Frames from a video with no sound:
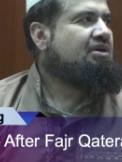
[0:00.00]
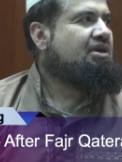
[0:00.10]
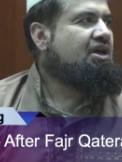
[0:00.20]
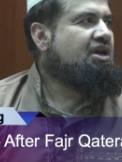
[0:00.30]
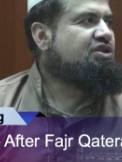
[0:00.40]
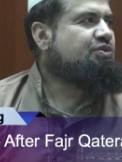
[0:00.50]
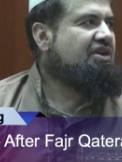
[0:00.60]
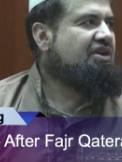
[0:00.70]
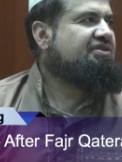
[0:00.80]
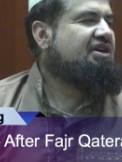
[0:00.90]
each
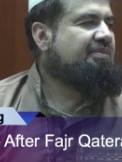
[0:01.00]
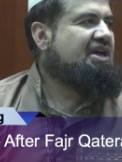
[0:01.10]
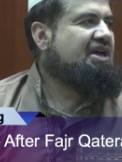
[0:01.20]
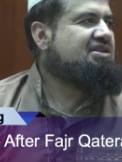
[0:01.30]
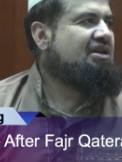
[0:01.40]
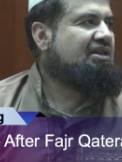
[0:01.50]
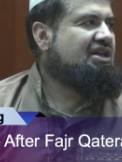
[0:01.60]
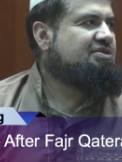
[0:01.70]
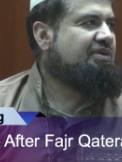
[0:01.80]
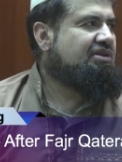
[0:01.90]
one of the commands that Allah
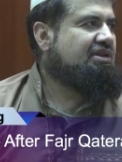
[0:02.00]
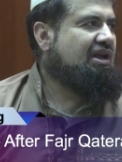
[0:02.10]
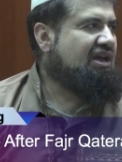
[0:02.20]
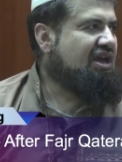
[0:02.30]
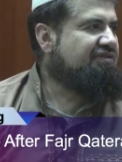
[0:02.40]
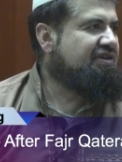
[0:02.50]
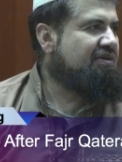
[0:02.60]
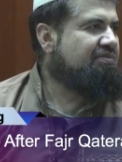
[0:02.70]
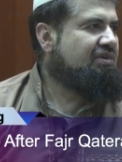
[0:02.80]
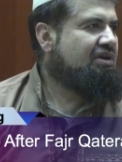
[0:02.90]
subhanahu wa ta'ala gave
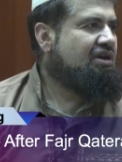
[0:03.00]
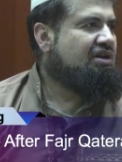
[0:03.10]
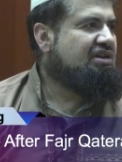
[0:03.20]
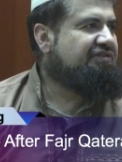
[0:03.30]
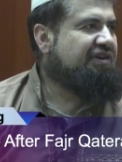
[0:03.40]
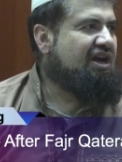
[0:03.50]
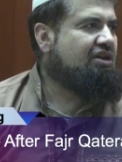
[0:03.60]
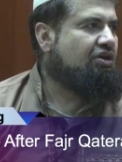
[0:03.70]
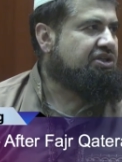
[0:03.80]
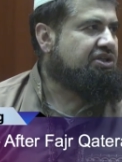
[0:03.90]
him defied
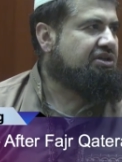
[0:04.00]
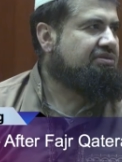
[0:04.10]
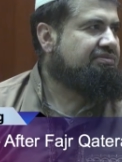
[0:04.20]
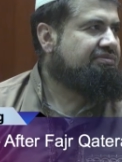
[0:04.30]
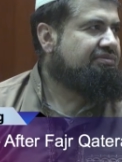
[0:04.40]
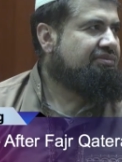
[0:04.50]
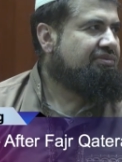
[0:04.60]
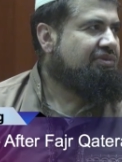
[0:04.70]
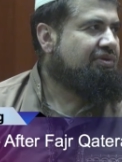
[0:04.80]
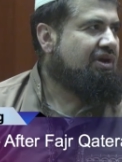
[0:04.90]
logic.
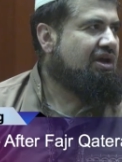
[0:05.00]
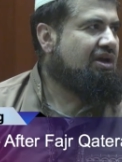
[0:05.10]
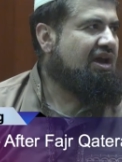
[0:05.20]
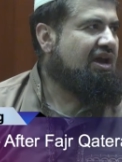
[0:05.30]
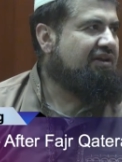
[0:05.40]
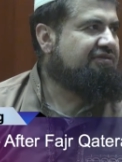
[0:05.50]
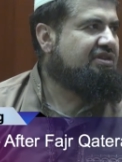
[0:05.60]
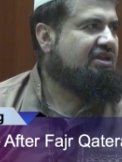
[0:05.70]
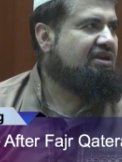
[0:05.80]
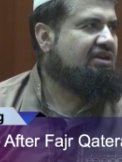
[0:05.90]
Okay?
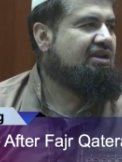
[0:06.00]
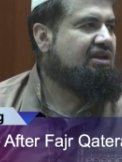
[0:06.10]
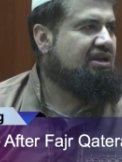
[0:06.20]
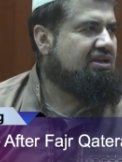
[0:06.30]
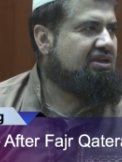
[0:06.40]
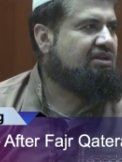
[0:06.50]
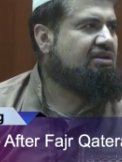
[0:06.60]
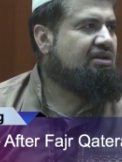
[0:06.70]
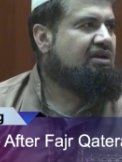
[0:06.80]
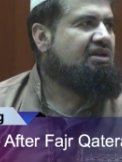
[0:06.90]
Everything that he did
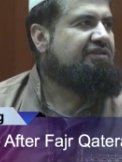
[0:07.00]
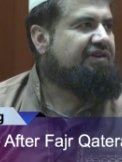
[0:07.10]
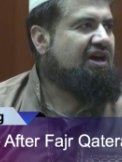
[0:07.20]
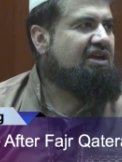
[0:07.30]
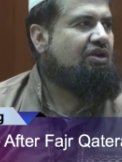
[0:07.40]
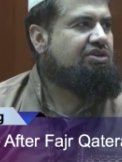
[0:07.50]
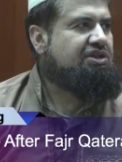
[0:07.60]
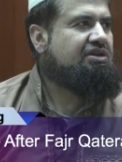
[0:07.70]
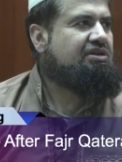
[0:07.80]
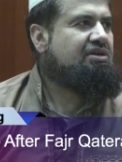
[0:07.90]
defied
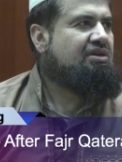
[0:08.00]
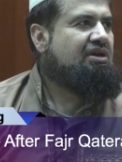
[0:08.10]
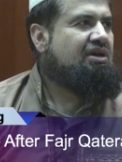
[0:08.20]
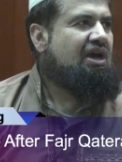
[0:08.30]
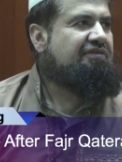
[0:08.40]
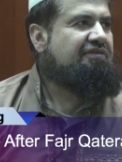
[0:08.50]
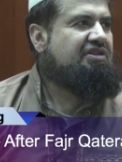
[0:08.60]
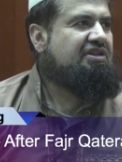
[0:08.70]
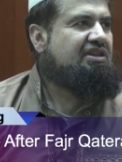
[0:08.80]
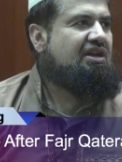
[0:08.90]
logic.
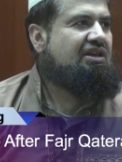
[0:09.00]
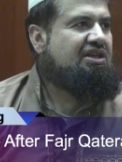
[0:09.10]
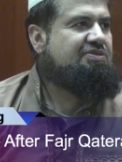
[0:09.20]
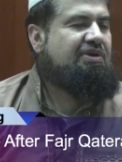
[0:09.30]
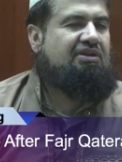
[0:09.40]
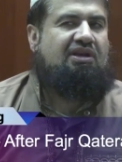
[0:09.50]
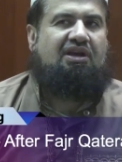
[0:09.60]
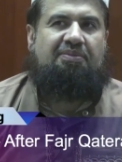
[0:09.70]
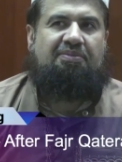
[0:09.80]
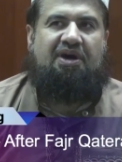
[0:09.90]
Everything that Allah subhanahu wa ta'ala
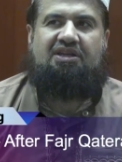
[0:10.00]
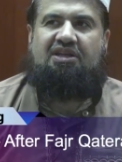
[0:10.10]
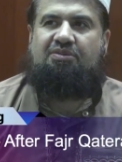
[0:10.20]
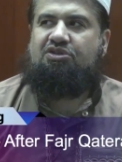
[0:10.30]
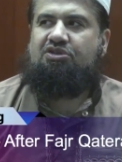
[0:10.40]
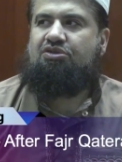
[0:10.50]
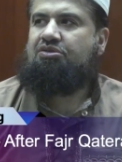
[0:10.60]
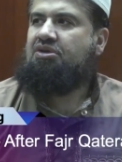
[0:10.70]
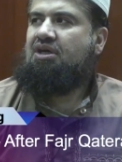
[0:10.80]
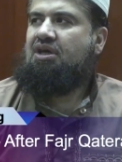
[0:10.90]
commanded him to
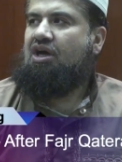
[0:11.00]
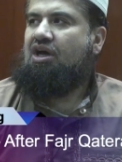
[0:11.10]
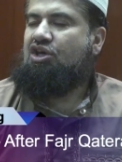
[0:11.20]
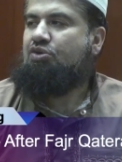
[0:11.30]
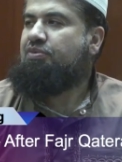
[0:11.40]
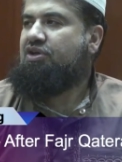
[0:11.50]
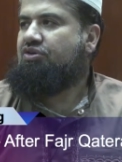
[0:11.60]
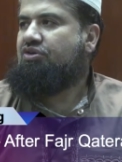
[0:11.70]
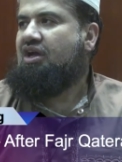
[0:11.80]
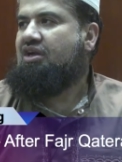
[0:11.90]
do, a human could
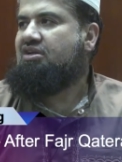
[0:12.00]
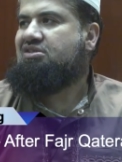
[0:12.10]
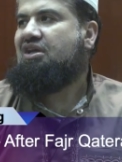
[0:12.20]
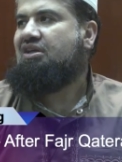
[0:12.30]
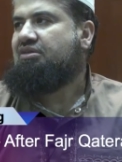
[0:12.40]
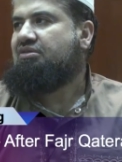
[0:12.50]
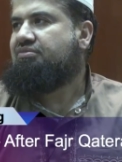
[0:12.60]
not understand it.